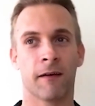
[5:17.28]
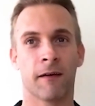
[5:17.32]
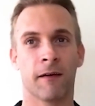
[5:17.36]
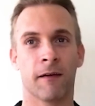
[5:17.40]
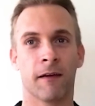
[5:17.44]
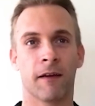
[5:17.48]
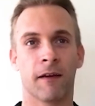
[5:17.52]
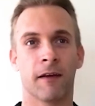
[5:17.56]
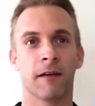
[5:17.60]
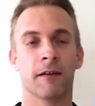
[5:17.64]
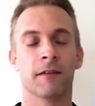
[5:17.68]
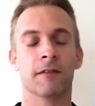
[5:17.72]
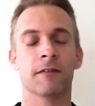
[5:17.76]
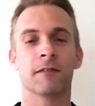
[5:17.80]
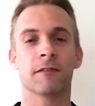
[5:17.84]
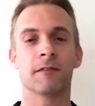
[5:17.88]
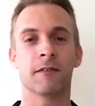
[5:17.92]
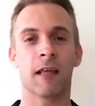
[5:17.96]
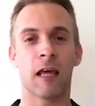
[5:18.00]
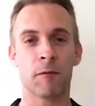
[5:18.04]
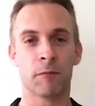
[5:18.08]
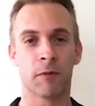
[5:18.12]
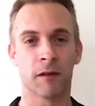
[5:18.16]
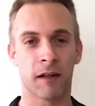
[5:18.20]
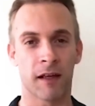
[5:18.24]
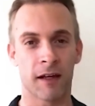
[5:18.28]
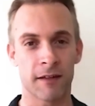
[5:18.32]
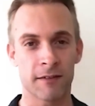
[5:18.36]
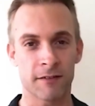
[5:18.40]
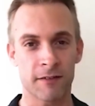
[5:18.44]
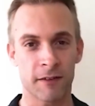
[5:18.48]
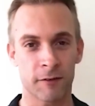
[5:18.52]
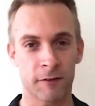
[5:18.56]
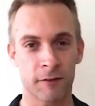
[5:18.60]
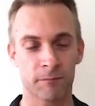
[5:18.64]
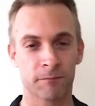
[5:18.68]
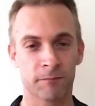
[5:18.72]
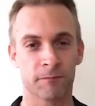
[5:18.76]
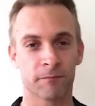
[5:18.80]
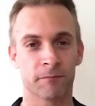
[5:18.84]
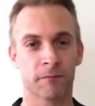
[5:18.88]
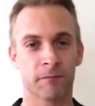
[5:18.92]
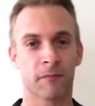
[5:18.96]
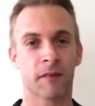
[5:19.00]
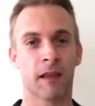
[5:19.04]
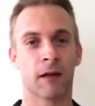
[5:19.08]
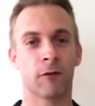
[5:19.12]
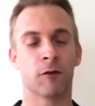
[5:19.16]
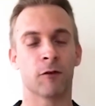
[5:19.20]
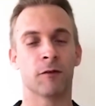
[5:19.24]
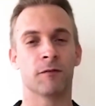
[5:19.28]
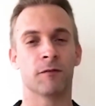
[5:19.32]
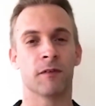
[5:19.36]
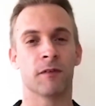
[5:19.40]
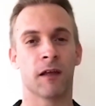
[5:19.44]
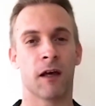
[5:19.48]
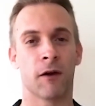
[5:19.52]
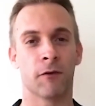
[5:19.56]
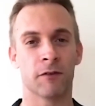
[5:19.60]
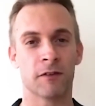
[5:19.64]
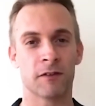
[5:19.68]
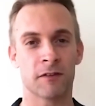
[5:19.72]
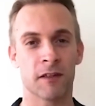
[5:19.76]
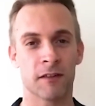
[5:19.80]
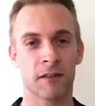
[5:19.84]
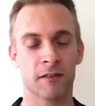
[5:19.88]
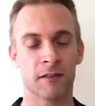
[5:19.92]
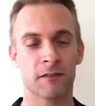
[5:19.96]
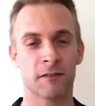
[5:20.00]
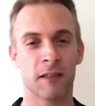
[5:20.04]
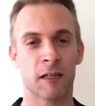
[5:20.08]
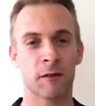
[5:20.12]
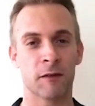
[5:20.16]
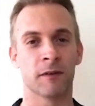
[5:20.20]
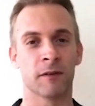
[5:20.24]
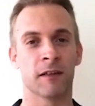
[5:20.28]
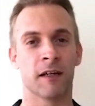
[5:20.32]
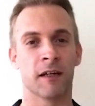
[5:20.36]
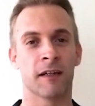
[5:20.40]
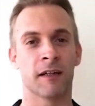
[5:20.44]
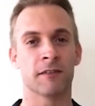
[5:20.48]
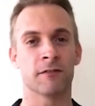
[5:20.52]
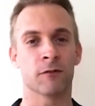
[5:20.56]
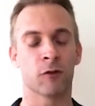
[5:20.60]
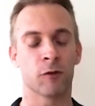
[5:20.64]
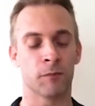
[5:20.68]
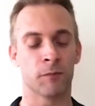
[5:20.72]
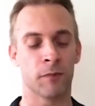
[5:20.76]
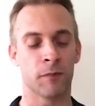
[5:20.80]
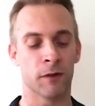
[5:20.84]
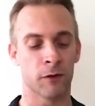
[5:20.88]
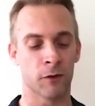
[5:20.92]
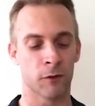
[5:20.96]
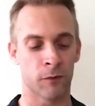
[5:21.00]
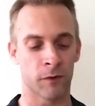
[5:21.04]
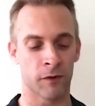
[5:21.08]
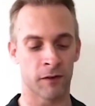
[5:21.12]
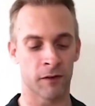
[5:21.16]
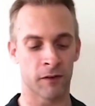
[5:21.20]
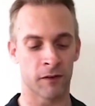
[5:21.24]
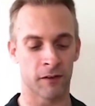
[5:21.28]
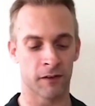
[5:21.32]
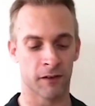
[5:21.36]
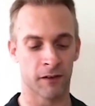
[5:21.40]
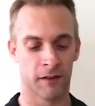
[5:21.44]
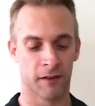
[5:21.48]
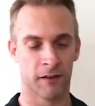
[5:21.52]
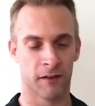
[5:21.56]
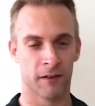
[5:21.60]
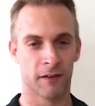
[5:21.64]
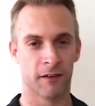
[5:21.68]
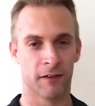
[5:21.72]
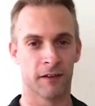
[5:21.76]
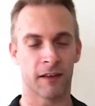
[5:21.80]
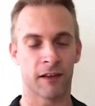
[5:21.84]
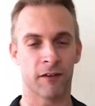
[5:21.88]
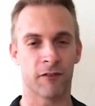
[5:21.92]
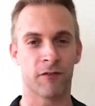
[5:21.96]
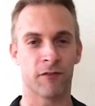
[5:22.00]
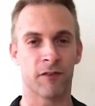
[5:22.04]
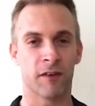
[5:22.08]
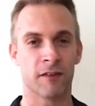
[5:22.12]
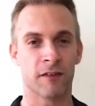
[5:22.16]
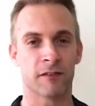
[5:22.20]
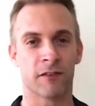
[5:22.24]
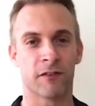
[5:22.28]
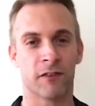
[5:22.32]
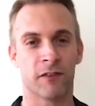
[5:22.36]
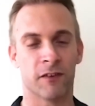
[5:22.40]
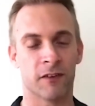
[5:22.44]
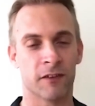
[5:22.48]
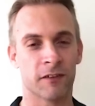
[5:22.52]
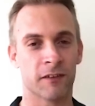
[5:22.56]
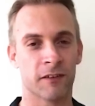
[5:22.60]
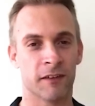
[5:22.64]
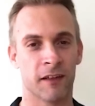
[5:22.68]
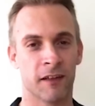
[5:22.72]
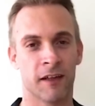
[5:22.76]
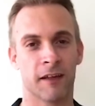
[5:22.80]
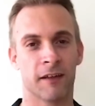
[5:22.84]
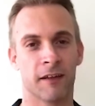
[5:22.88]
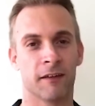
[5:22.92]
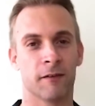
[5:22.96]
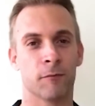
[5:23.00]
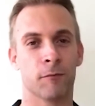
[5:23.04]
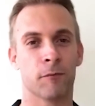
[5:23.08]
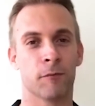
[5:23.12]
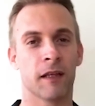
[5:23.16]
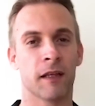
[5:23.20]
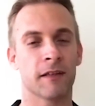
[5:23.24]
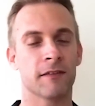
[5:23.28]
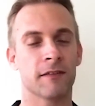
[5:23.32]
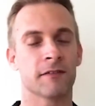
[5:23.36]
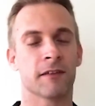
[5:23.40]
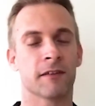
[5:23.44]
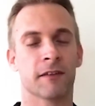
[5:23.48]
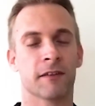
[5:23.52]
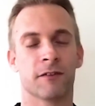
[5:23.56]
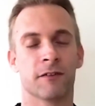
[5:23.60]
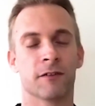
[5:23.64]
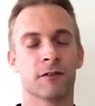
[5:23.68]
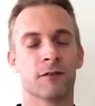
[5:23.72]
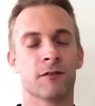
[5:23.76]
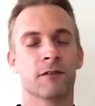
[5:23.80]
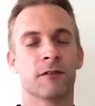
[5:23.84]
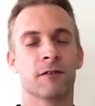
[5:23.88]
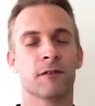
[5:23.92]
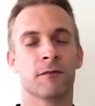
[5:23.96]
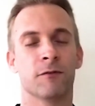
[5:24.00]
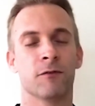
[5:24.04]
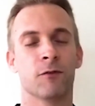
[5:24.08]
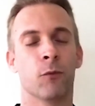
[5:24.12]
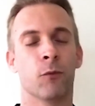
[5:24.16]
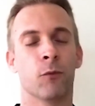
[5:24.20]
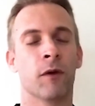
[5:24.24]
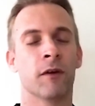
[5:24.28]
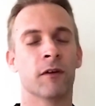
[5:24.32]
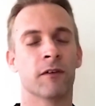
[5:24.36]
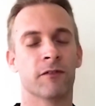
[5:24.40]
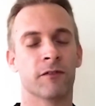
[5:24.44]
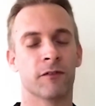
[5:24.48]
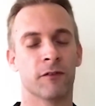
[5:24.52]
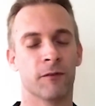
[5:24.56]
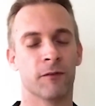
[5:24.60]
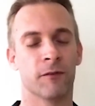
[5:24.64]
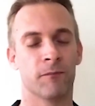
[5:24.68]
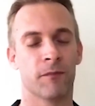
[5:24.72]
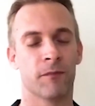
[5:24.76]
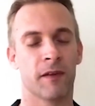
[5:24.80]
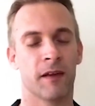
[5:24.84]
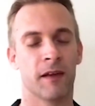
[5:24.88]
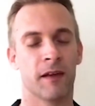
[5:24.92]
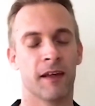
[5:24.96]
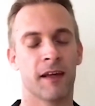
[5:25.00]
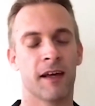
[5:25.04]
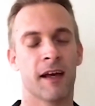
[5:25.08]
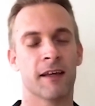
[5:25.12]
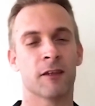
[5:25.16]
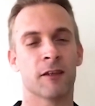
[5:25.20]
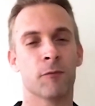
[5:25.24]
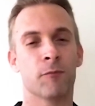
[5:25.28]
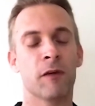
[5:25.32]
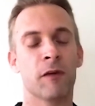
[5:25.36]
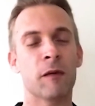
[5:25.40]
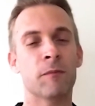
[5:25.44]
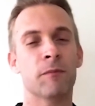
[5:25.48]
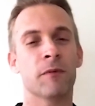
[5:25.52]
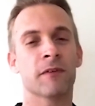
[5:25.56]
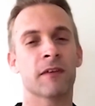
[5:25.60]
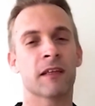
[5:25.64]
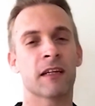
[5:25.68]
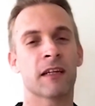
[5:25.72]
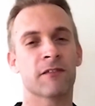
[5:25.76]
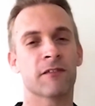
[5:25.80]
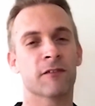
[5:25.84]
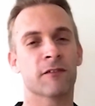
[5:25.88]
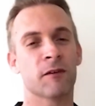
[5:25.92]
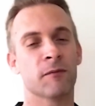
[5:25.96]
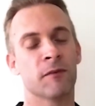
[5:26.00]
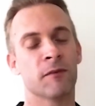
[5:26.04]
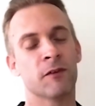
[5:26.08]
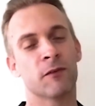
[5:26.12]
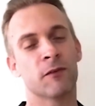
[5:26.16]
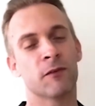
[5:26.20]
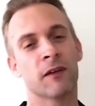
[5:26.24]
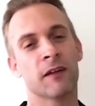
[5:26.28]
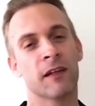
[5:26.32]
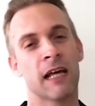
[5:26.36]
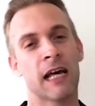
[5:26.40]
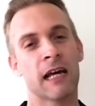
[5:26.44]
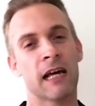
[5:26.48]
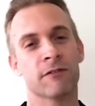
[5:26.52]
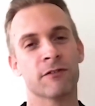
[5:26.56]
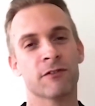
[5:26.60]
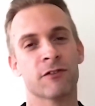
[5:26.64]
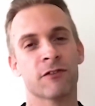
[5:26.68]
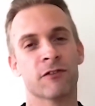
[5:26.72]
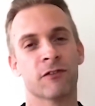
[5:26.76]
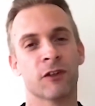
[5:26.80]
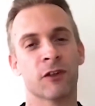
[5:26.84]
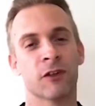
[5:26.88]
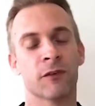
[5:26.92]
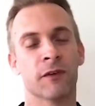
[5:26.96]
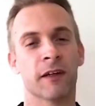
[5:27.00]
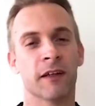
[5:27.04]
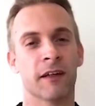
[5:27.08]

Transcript: stabilizing. I would say stabilizing would be the word that fits it for today. Blessing, just wonderful. And the people that have come into our lives through it